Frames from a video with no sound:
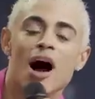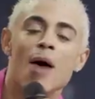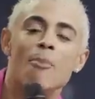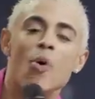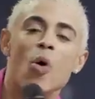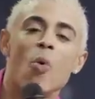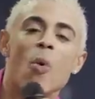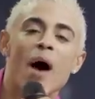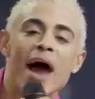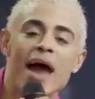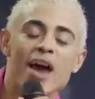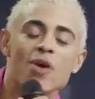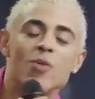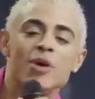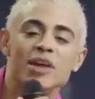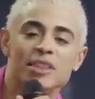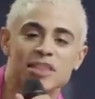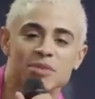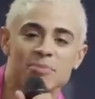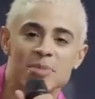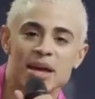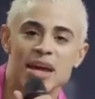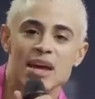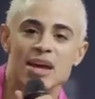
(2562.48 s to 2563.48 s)
Come away
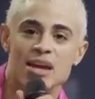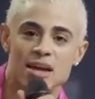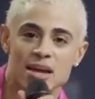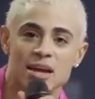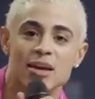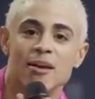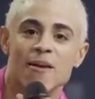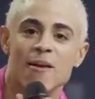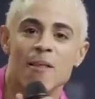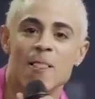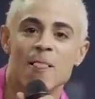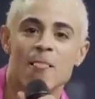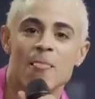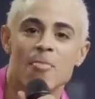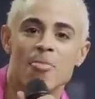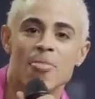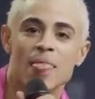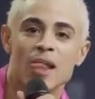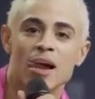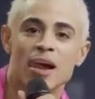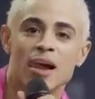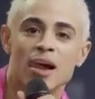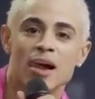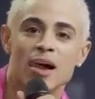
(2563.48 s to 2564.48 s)
with me.
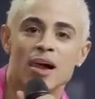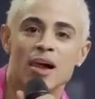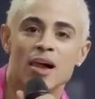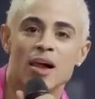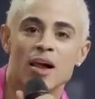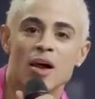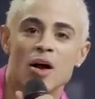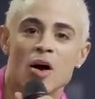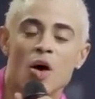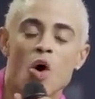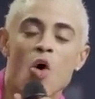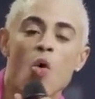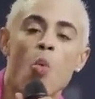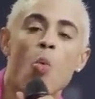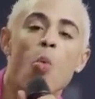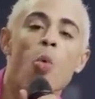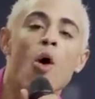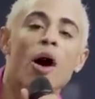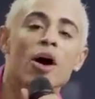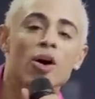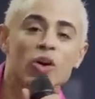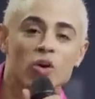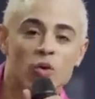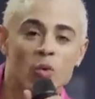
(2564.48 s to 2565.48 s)

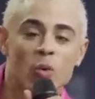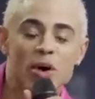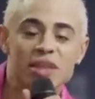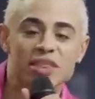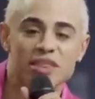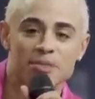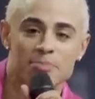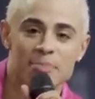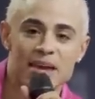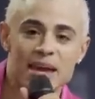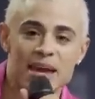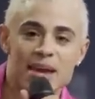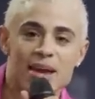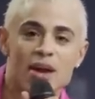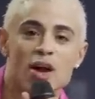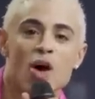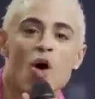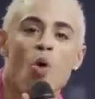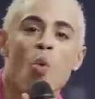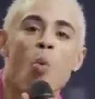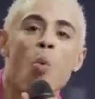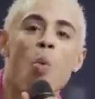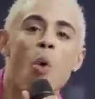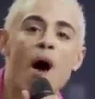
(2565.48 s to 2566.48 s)
Work with
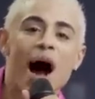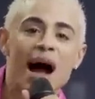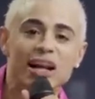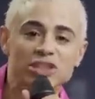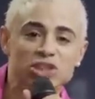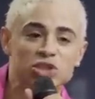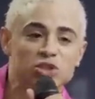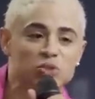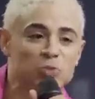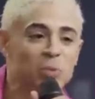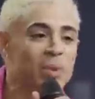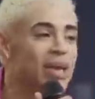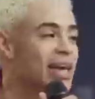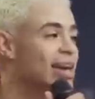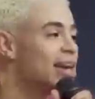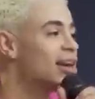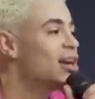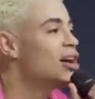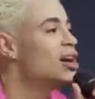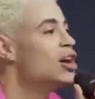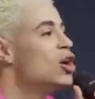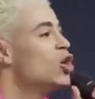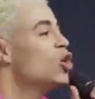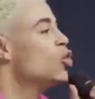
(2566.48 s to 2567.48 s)
me. Watch
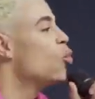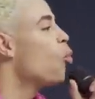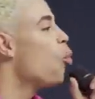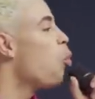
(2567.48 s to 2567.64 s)
me.